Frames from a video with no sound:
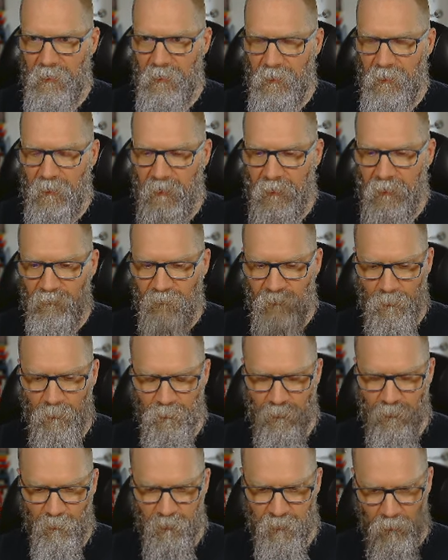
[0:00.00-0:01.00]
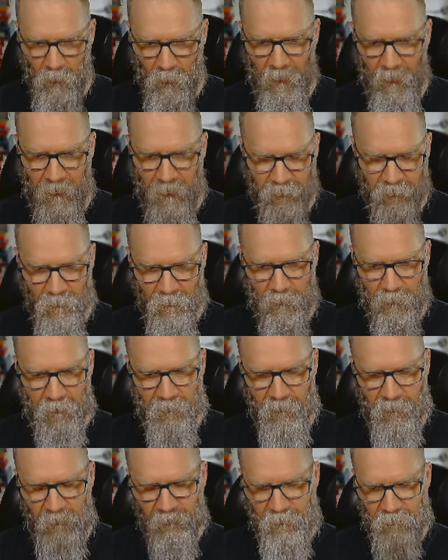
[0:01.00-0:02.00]
If you're deploying, so
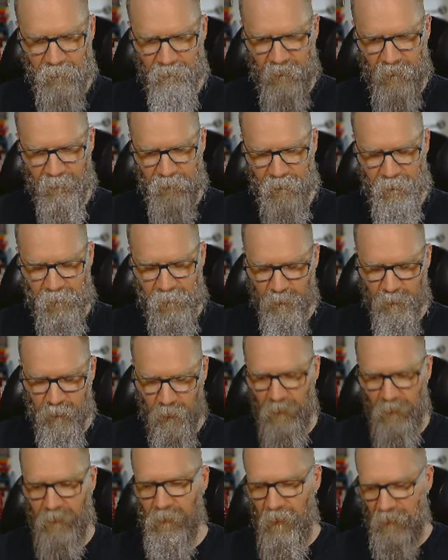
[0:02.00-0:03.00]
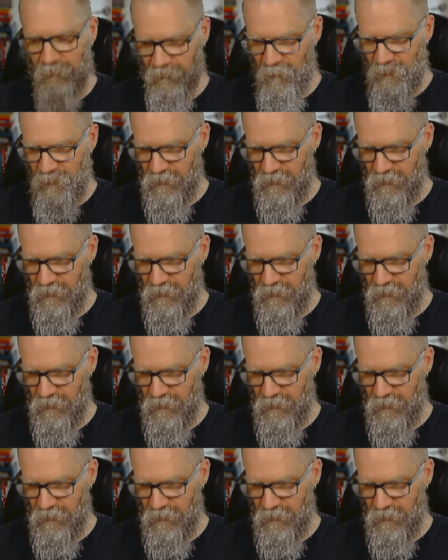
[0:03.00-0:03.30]
if you've deployed CloudFormation